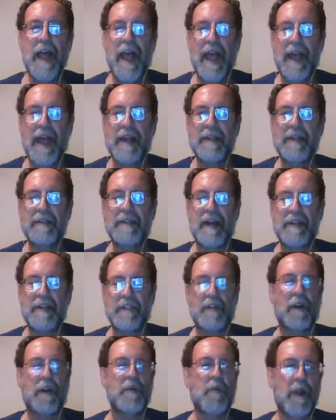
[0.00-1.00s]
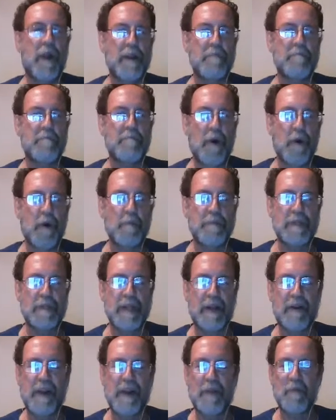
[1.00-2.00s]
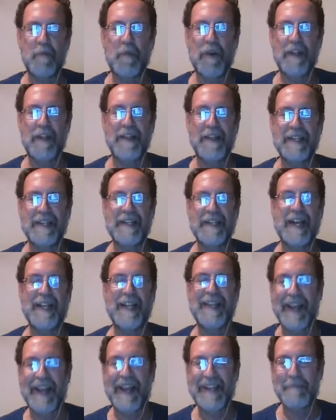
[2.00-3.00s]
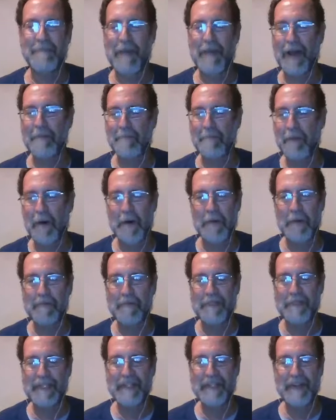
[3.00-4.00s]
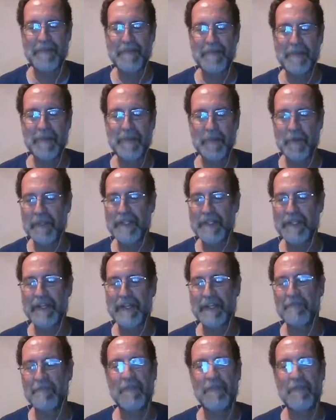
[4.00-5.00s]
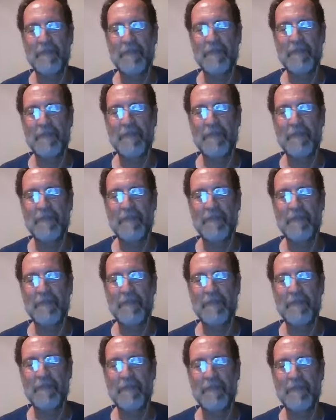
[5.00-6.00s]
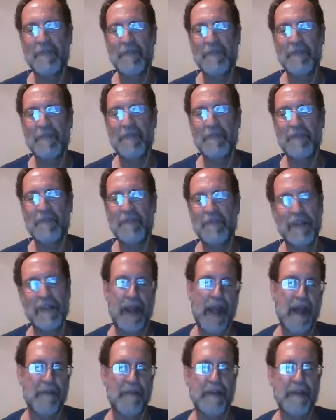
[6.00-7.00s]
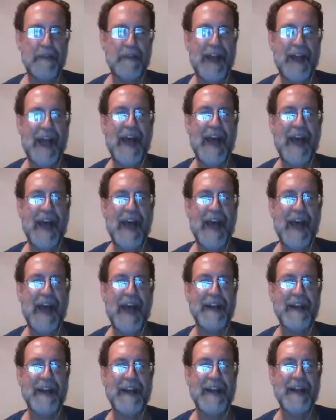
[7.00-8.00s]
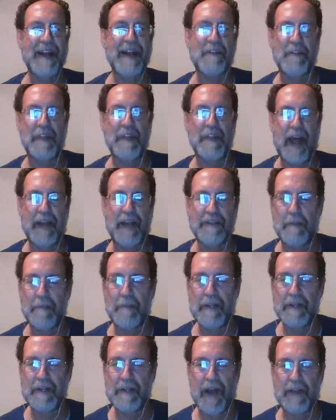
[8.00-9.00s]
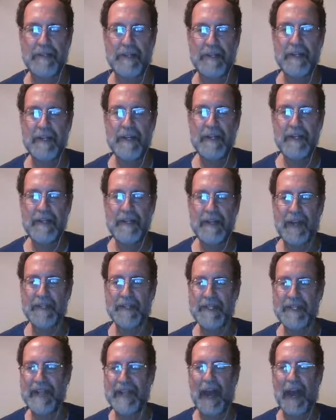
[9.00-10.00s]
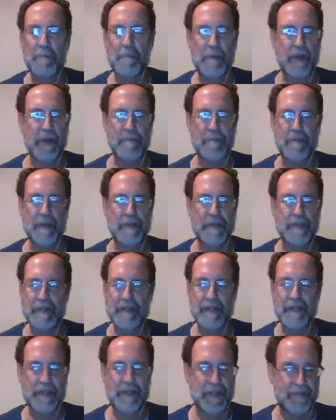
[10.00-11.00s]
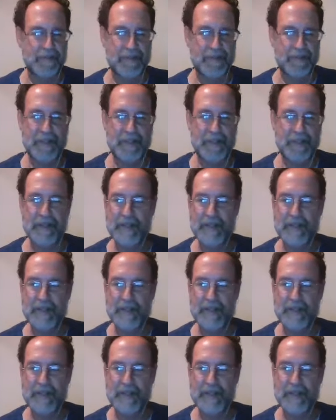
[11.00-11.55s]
and I started writing poems there. And one of the things I liked about poems was you could finish them quick. And I had a knack for that. I mean, not to downplay, but you can,